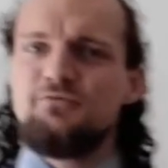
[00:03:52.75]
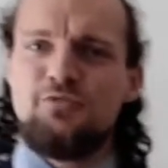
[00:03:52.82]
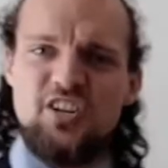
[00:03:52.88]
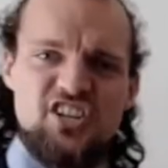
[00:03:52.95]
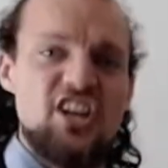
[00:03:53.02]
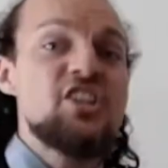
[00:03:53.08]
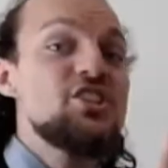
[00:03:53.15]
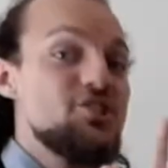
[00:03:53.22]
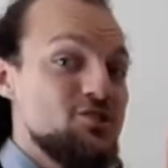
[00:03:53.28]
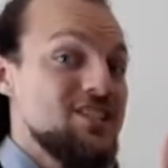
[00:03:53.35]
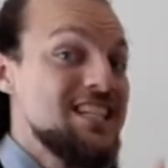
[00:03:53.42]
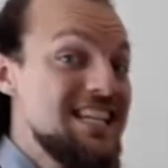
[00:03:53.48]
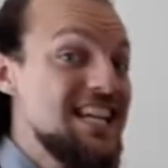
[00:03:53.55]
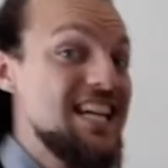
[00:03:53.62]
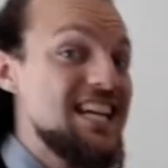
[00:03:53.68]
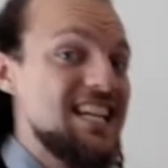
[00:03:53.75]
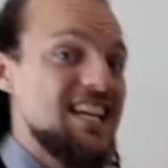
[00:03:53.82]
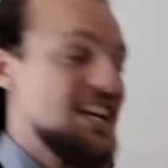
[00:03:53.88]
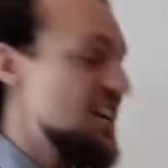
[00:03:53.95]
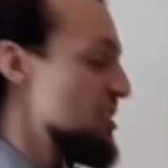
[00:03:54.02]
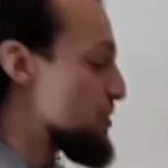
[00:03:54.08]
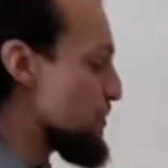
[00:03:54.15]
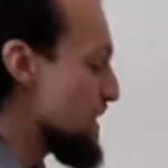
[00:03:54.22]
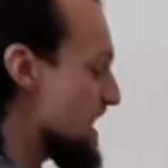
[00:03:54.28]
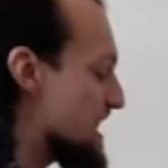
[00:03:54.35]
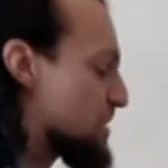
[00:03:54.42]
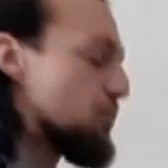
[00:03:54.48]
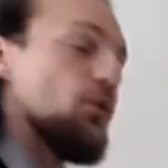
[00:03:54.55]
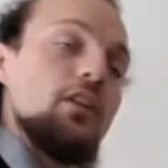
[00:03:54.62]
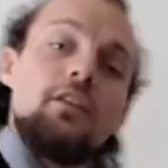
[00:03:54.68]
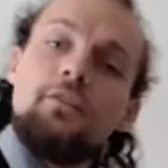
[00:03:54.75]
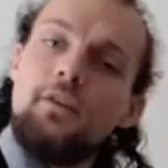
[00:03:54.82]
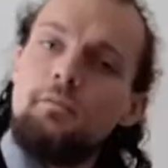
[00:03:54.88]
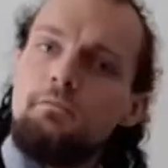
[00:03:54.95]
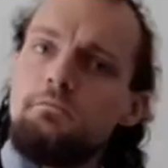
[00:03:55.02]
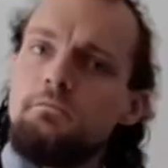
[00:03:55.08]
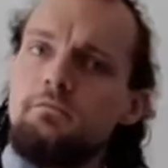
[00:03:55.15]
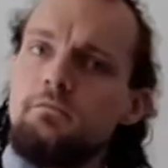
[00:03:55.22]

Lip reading: which are unique to each one of them?